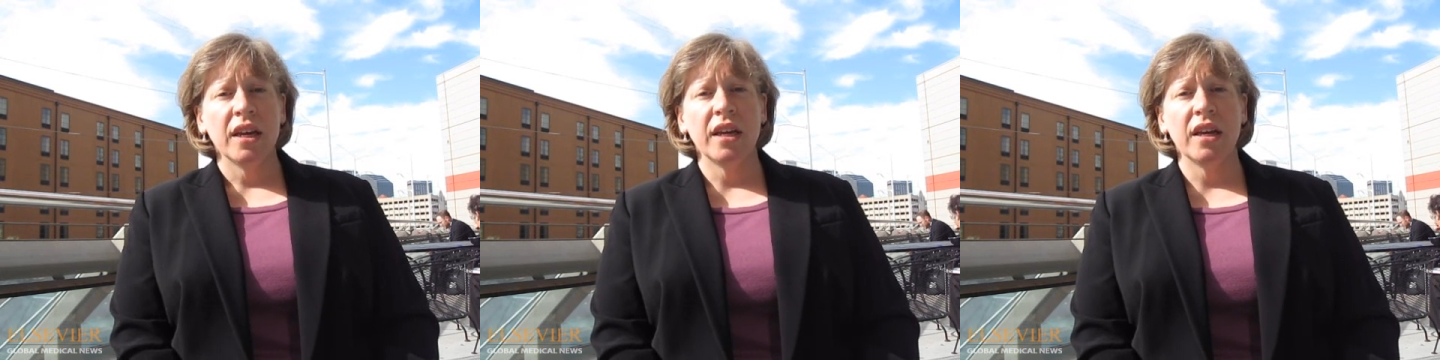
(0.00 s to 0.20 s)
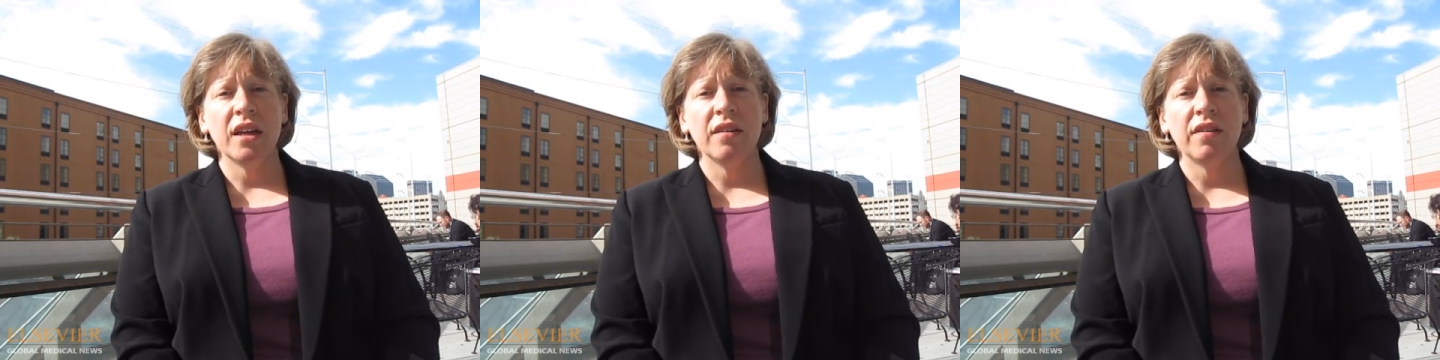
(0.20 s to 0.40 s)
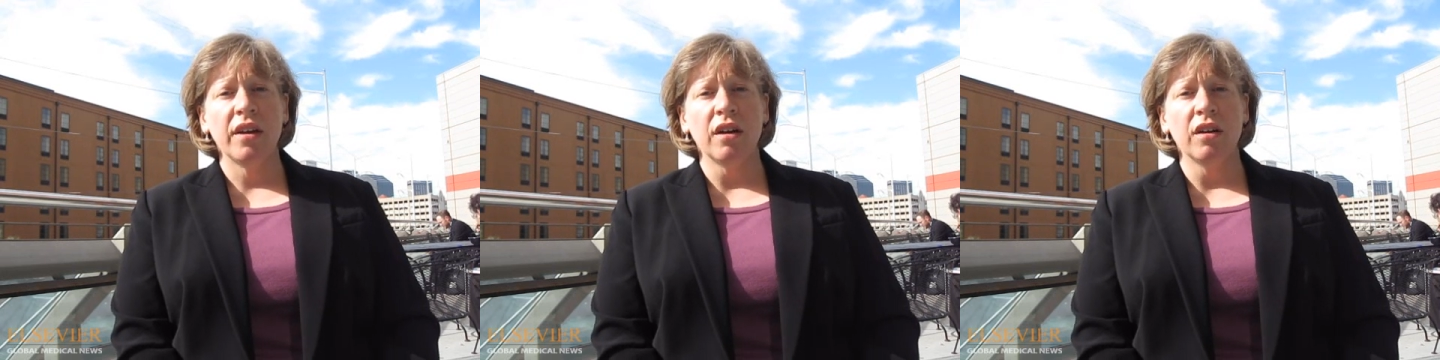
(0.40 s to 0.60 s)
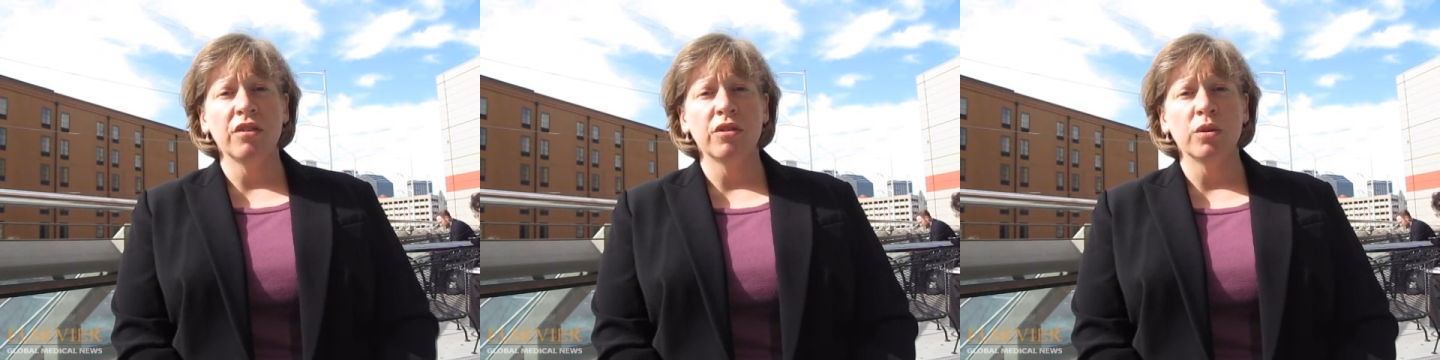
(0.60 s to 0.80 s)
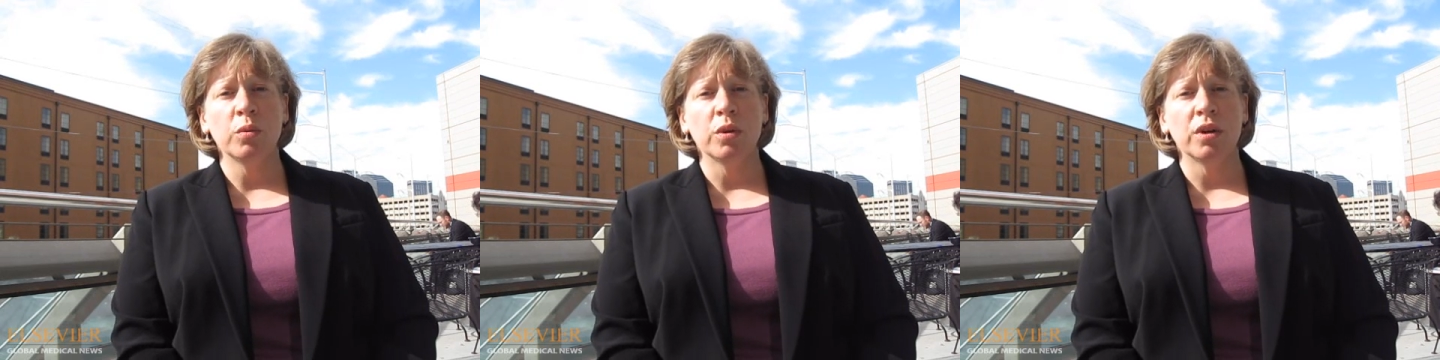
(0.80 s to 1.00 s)
and they
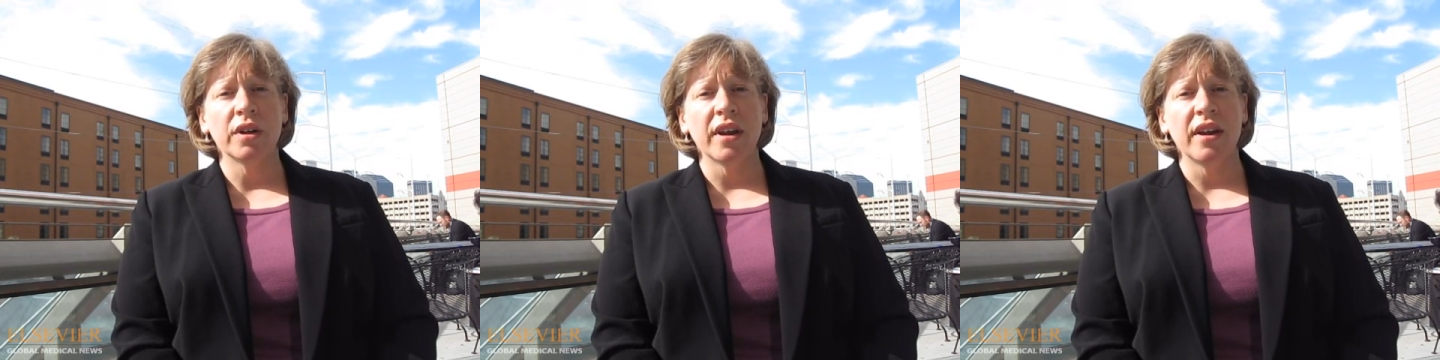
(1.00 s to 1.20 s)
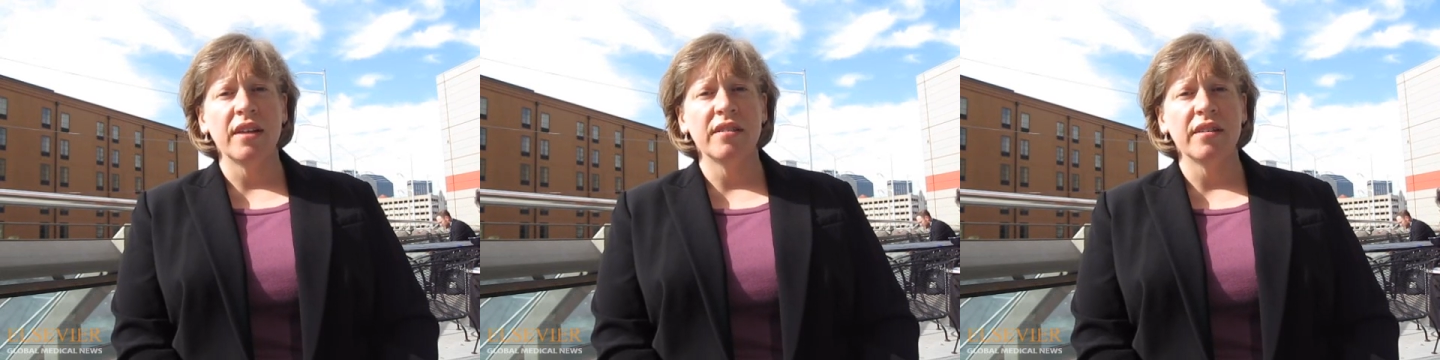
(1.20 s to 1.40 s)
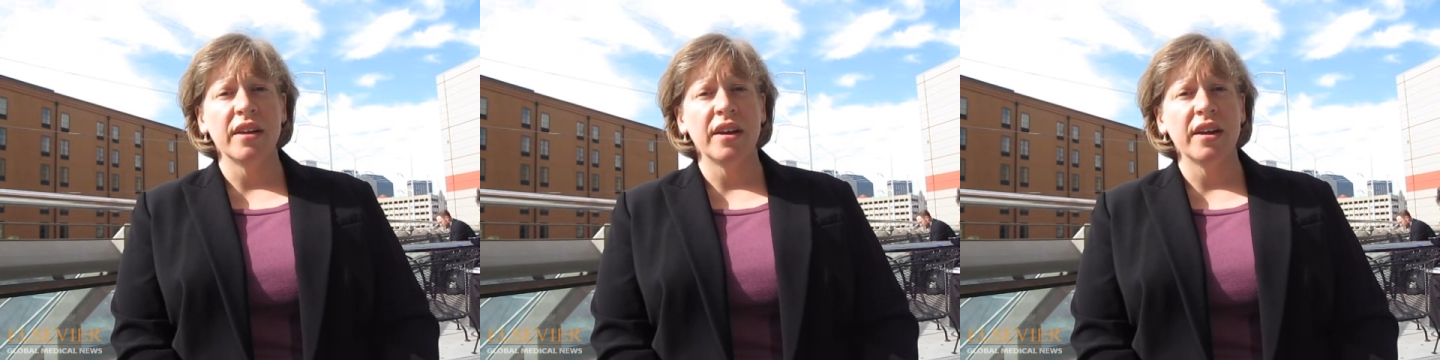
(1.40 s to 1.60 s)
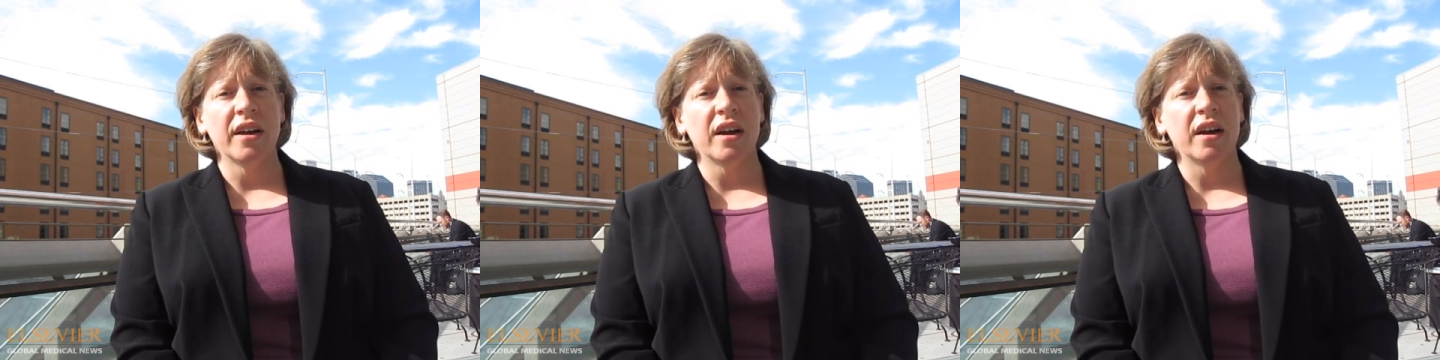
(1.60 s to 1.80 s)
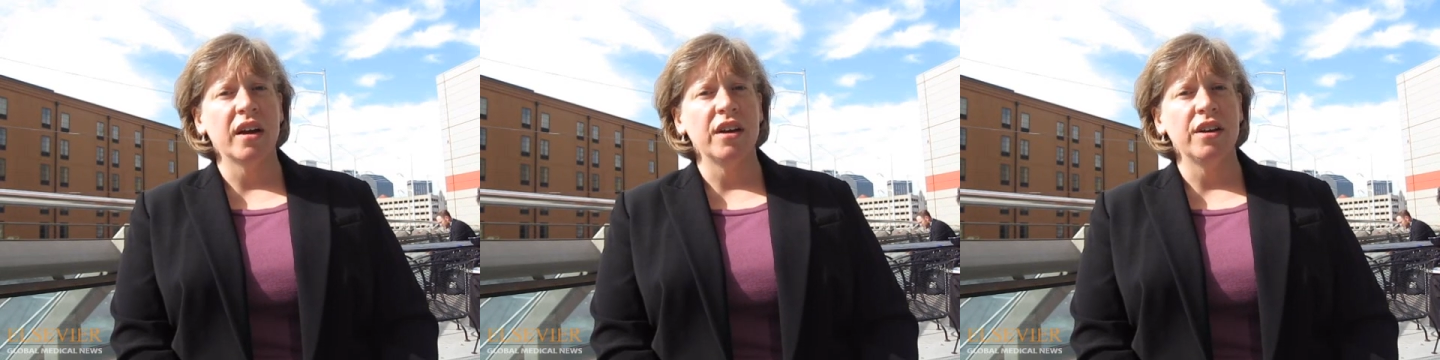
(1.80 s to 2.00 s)
also work as a
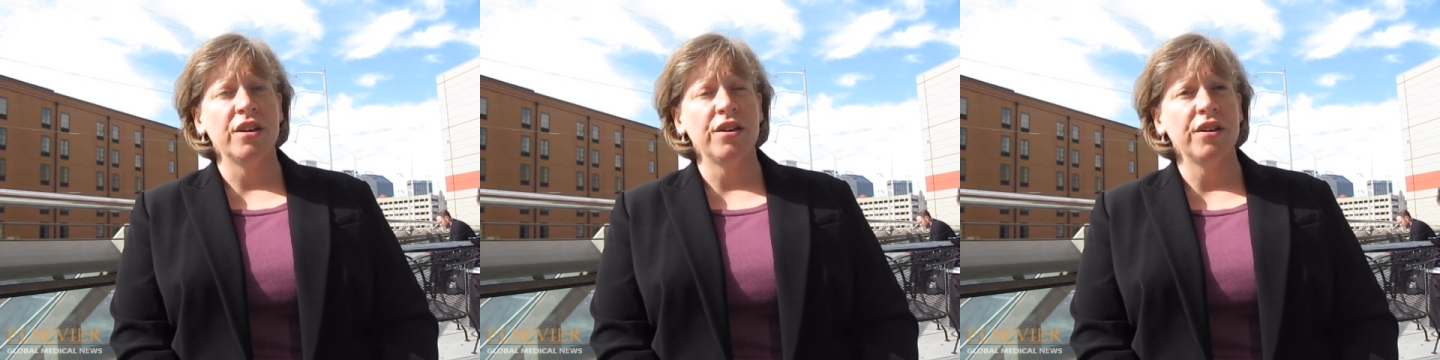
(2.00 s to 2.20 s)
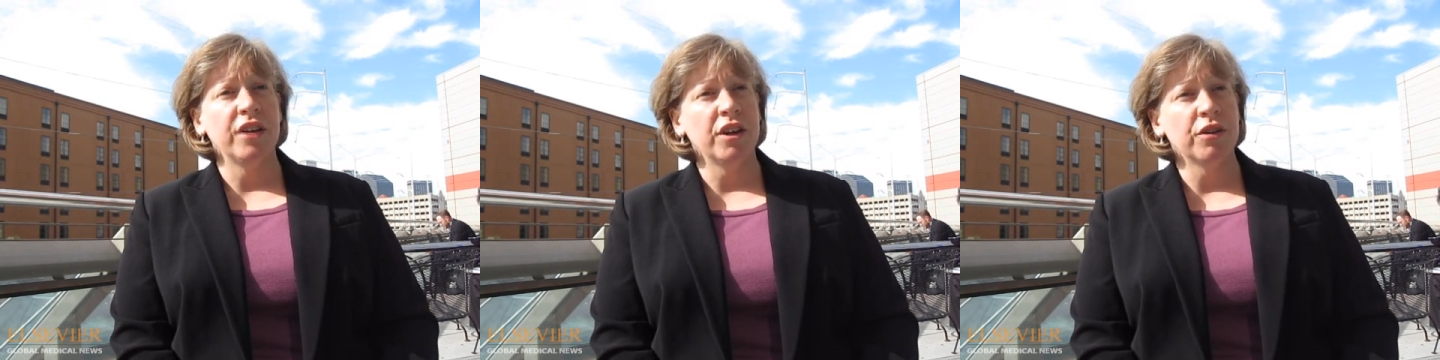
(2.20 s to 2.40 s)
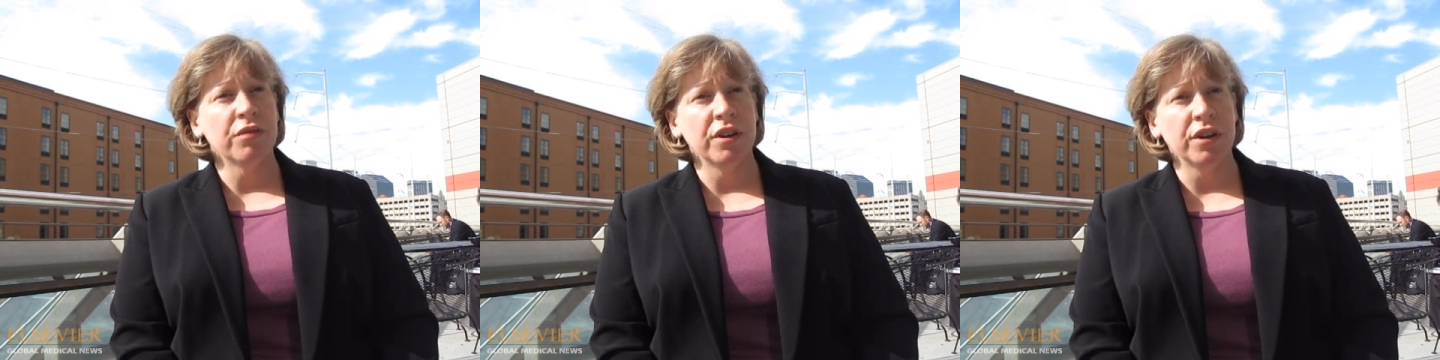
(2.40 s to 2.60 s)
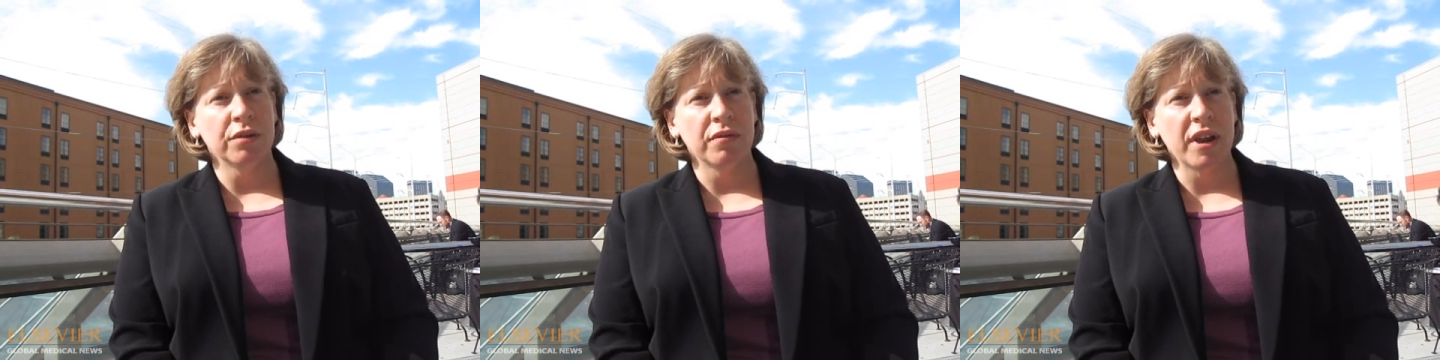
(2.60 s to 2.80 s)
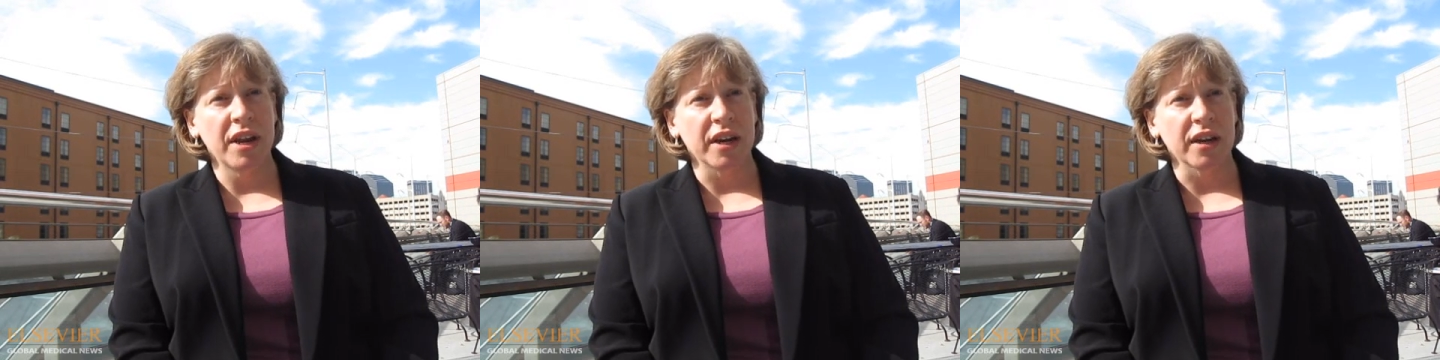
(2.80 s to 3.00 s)
uh,
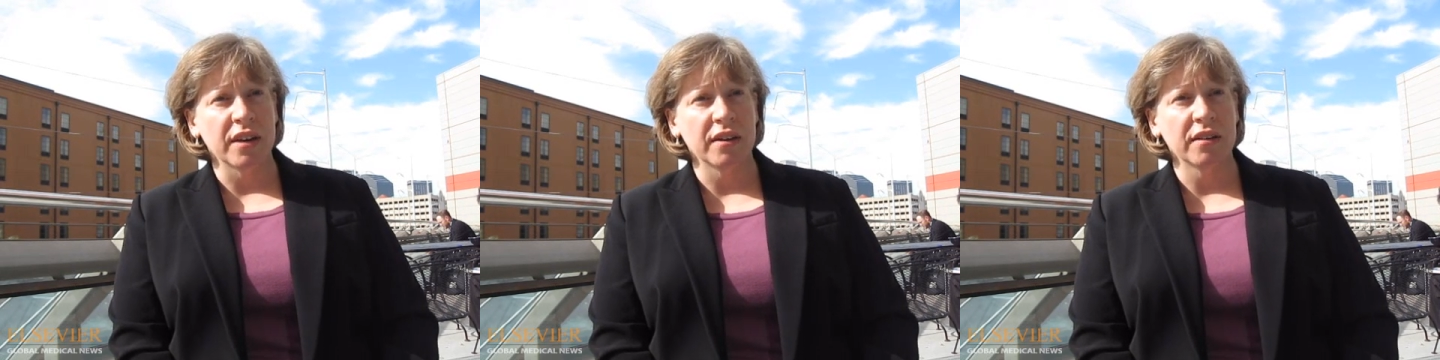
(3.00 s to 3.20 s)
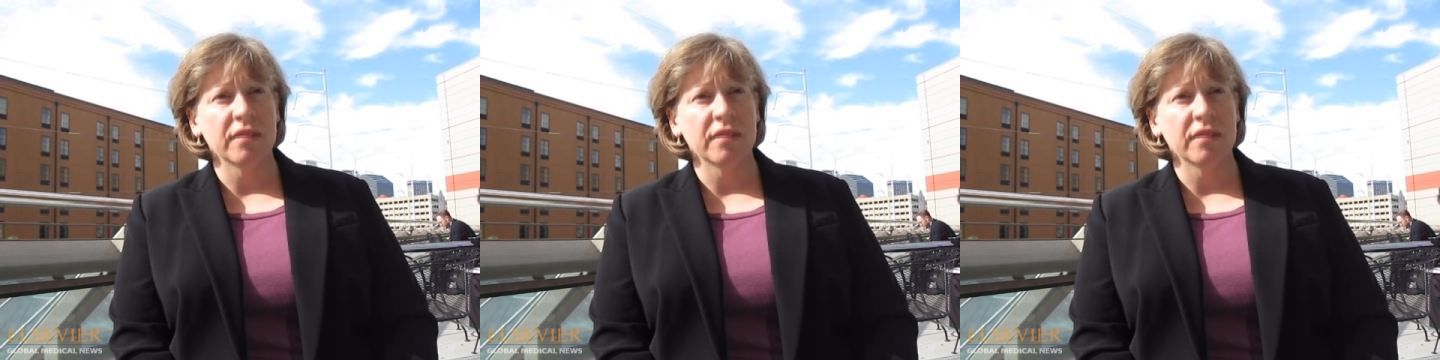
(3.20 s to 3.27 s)
natriuretic.